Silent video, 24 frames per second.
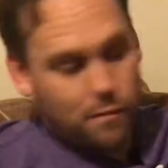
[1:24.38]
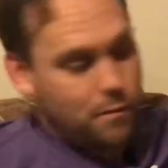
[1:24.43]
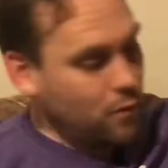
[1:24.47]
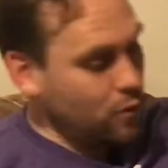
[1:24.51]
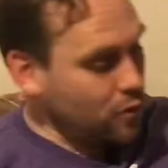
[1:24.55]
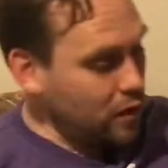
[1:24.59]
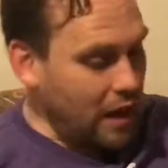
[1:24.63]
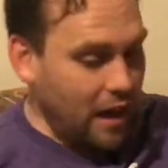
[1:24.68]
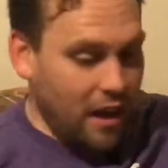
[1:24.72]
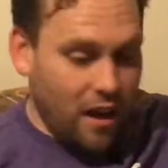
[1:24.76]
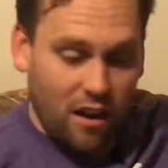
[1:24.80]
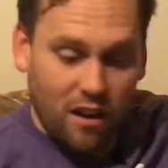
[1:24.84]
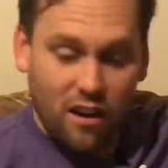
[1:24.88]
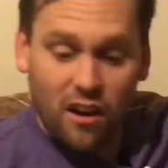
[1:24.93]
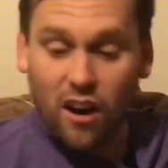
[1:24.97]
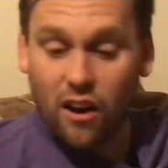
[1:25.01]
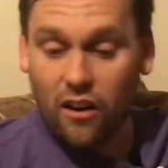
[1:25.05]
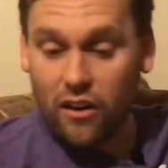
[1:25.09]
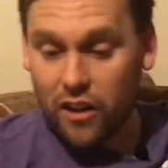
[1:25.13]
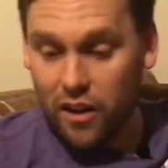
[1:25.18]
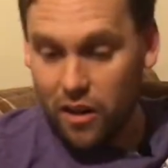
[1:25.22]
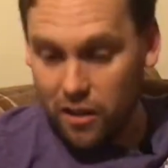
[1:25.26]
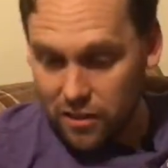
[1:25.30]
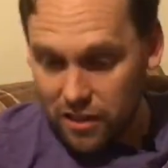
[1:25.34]
Well now,
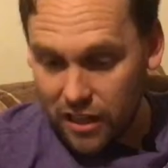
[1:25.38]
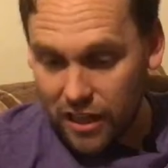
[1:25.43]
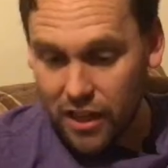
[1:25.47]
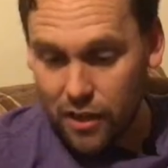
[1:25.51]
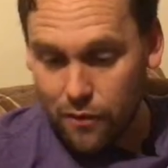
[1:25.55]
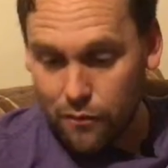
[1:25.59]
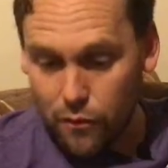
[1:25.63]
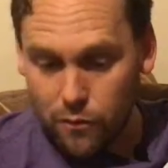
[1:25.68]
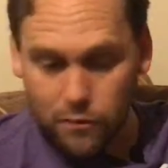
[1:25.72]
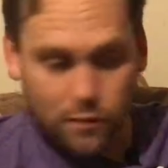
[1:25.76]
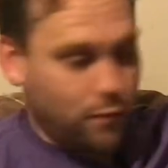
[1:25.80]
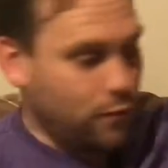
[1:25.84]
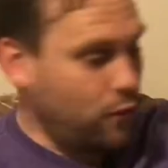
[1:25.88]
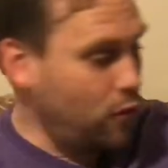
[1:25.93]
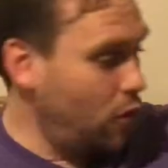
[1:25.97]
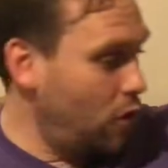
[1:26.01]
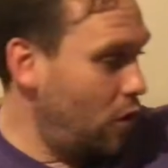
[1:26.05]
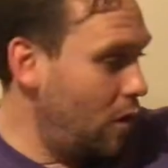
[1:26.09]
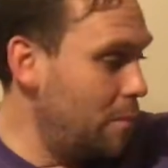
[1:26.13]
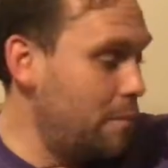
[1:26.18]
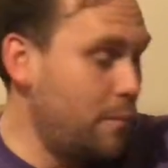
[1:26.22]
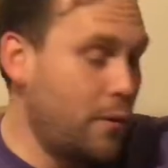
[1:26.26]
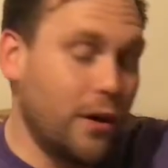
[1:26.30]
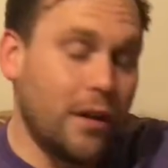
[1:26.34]
I'm going to take it from the
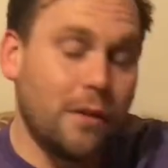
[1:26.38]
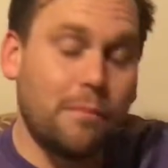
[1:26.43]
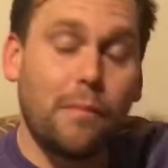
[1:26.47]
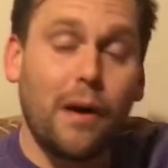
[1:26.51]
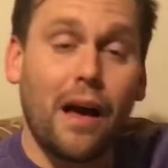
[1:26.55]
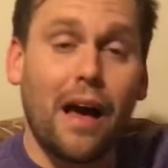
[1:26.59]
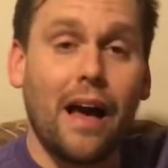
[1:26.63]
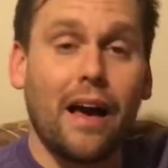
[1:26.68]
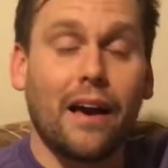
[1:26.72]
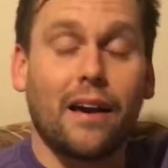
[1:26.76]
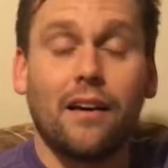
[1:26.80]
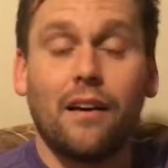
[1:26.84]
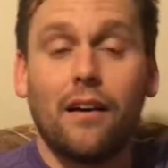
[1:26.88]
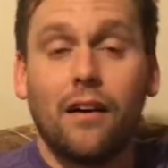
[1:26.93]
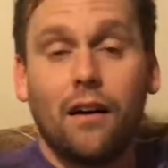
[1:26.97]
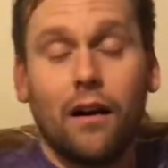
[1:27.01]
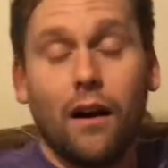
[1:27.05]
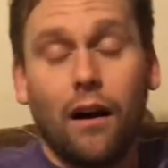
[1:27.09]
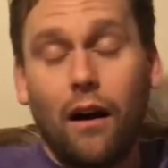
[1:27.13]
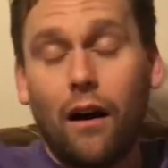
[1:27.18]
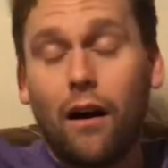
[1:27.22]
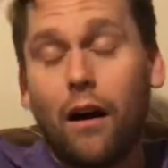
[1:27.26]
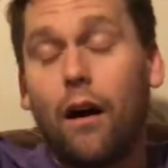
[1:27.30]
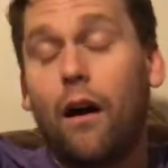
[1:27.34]
floor and put it back.
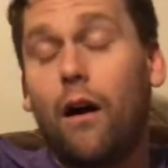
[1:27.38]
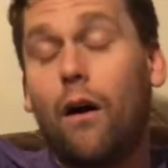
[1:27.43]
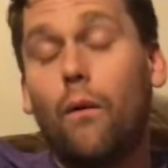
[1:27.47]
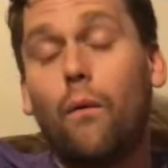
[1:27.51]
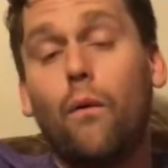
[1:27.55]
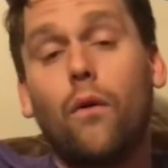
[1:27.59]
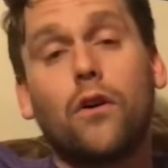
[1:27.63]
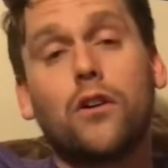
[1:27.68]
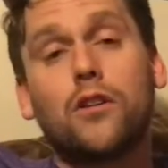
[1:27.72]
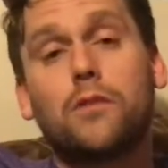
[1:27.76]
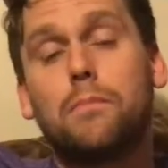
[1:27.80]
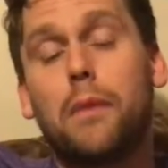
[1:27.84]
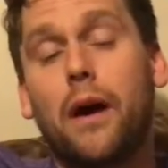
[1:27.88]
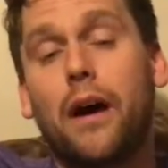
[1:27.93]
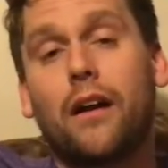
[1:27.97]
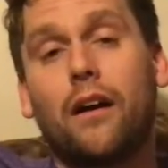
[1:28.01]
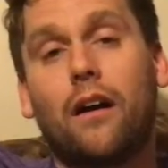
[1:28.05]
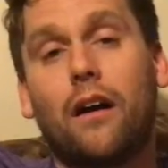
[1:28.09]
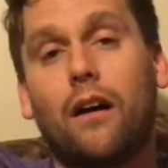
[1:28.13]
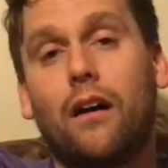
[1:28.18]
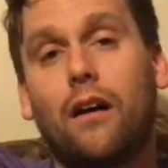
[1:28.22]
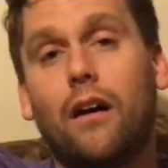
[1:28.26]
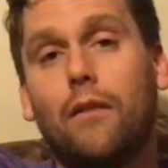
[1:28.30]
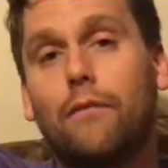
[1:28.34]
Oh, what a
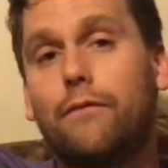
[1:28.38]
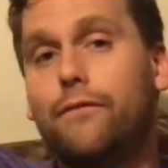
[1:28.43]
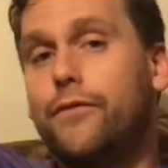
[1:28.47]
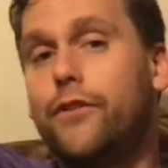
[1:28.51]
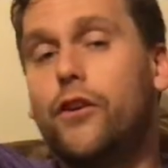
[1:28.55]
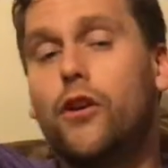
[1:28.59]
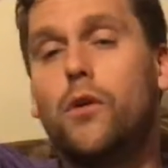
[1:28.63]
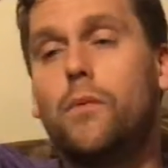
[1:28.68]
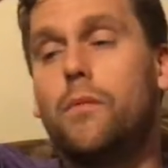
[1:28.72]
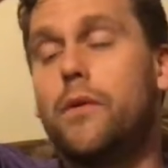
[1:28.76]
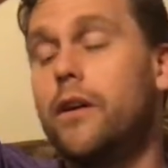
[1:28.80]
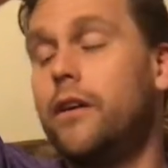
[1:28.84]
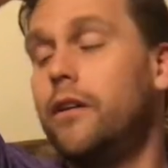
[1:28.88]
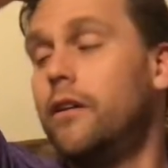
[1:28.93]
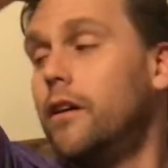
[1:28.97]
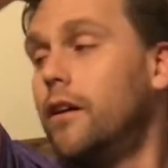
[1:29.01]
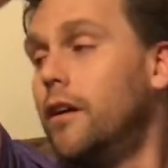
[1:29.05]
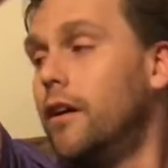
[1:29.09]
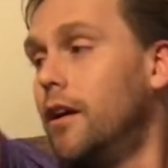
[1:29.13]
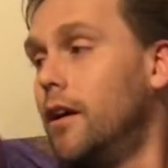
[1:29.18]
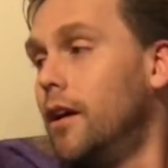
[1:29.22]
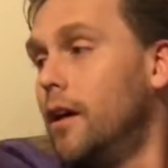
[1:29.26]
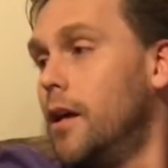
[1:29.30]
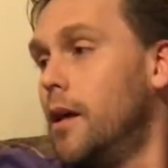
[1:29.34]
spanner. I'm fuming.
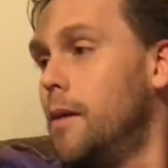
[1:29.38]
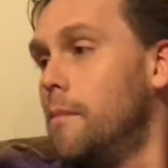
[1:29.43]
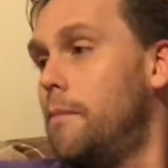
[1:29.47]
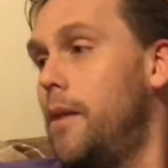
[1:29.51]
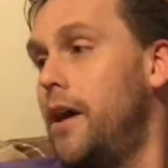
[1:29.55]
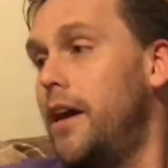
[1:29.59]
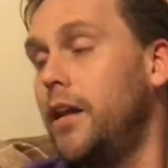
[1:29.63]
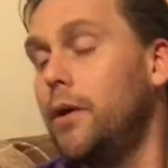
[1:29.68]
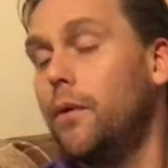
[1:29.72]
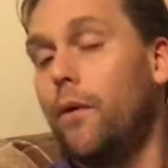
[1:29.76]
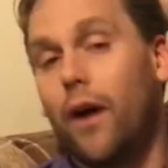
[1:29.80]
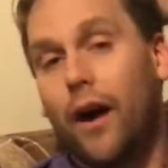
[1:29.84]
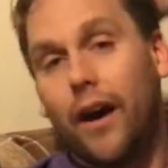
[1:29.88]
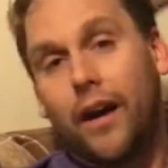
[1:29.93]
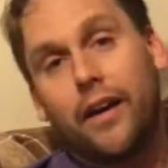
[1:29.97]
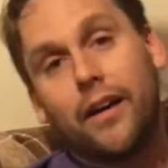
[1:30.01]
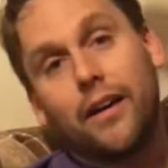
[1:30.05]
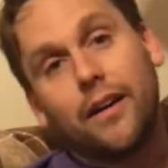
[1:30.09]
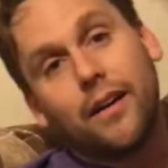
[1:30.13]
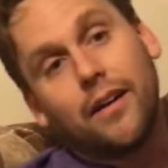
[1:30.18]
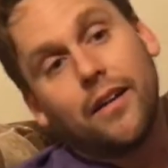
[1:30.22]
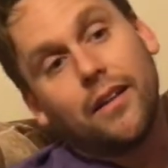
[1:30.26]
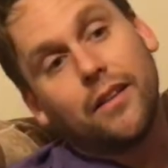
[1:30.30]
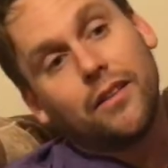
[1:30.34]
But anyway,
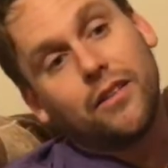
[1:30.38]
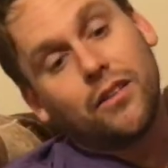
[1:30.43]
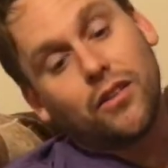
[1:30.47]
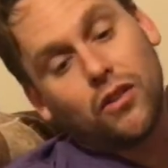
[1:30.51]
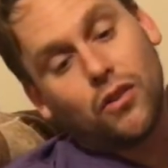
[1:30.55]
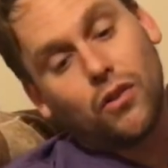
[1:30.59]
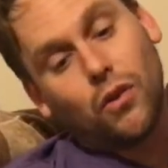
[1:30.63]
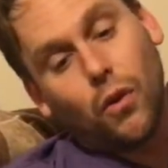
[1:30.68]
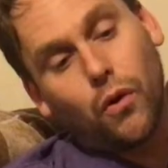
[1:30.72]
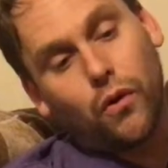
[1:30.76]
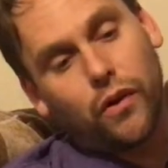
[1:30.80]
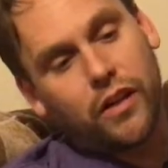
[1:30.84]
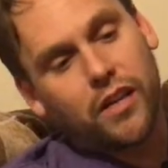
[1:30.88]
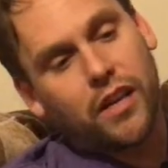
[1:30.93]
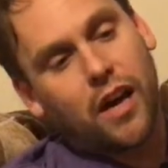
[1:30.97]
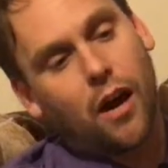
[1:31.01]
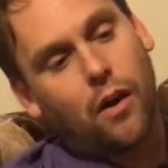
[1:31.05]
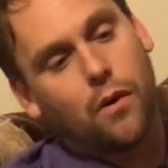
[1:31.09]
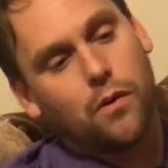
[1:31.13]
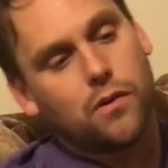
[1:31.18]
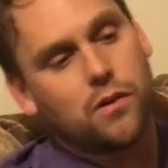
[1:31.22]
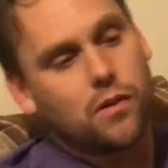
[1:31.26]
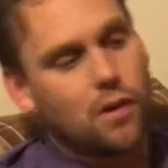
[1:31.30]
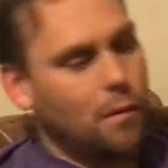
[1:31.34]
story
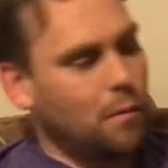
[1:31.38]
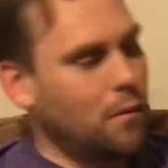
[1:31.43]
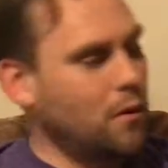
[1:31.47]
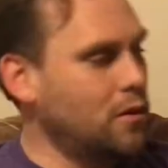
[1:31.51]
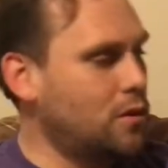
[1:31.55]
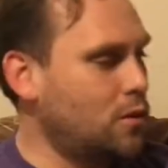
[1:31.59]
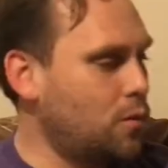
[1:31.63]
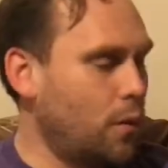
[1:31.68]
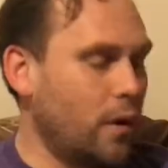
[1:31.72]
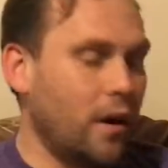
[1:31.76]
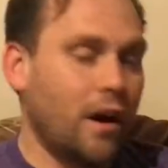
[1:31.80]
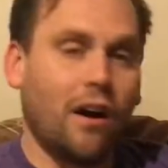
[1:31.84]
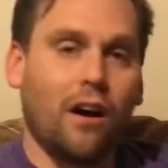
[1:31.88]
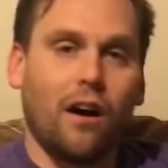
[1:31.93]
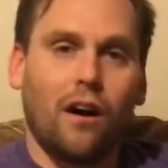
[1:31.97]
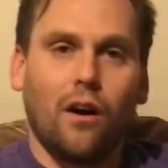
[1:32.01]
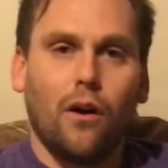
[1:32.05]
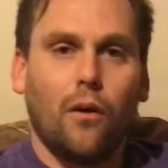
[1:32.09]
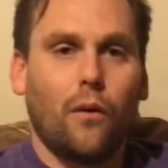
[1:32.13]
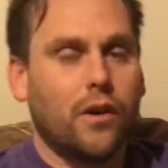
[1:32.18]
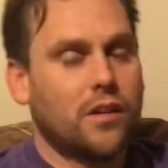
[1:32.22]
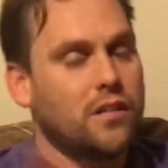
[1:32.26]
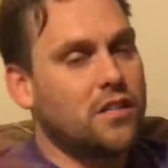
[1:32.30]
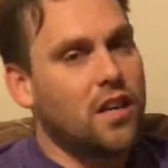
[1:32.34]
goes, I'm on Twitter, I
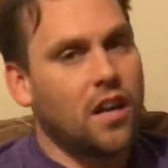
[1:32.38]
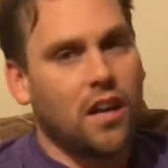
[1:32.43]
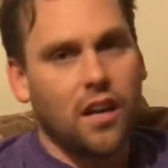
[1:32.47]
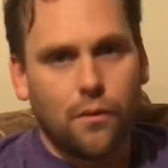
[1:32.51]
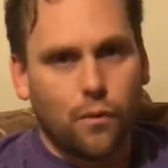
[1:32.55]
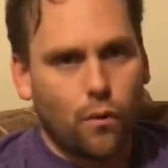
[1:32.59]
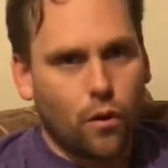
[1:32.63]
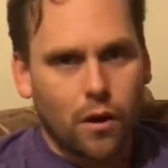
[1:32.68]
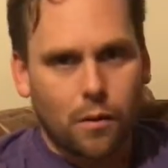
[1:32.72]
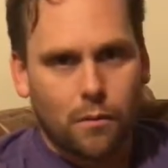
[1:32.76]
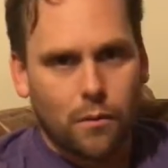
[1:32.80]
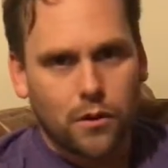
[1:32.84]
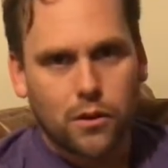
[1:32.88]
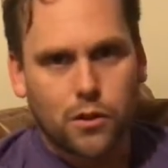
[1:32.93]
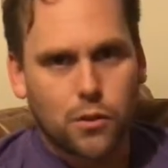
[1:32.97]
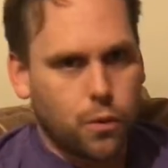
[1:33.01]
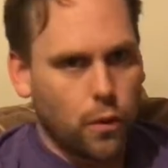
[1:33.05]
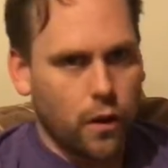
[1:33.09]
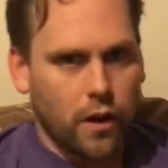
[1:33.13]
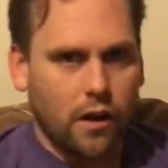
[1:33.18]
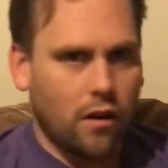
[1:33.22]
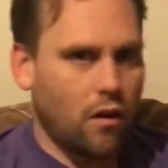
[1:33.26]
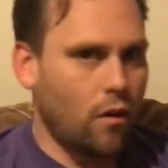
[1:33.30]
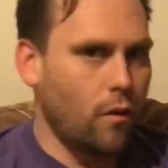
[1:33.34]
always tell everyone I'm on
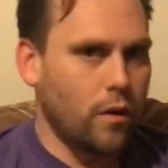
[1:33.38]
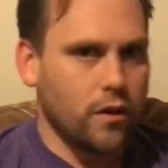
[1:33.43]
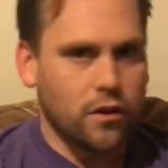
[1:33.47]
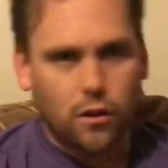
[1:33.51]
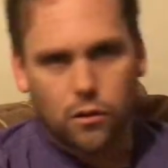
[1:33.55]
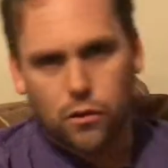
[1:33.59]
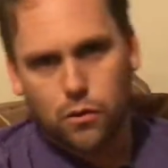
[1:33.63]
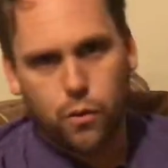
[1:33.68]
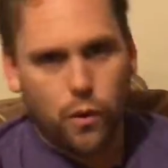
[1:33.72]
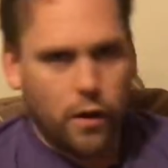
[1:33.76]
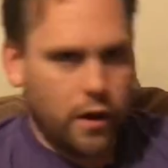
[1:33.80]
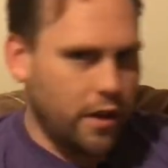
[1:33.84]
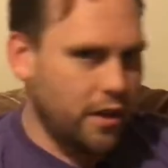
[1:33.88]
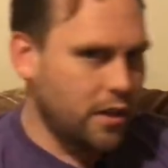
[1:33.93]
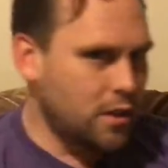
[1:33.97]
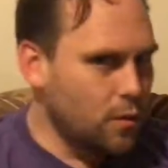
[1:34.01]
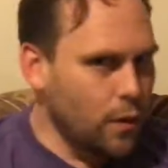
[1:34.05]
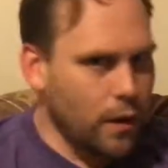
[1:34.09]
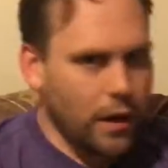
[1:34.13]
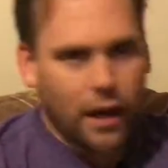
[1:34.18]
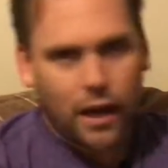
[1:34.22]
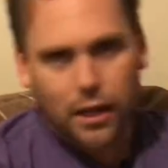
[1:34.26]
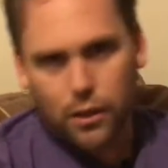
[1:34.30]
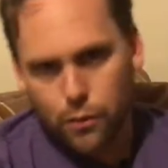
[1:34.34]
Twitter, I always go Twitter this,
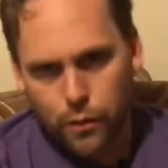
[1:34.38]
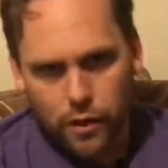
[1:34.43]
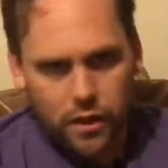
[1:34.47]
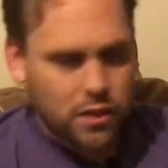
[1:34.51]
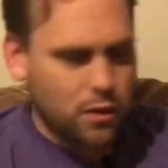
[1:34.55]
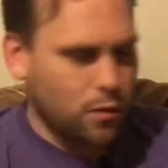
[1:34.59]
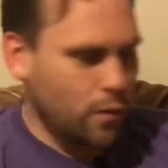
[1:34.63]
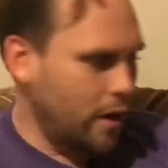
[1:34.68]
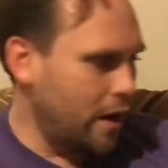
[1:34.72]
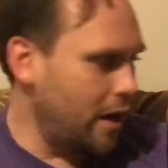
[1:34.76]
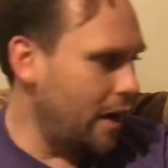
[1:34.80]
Twitter that, Twitter this, Twitter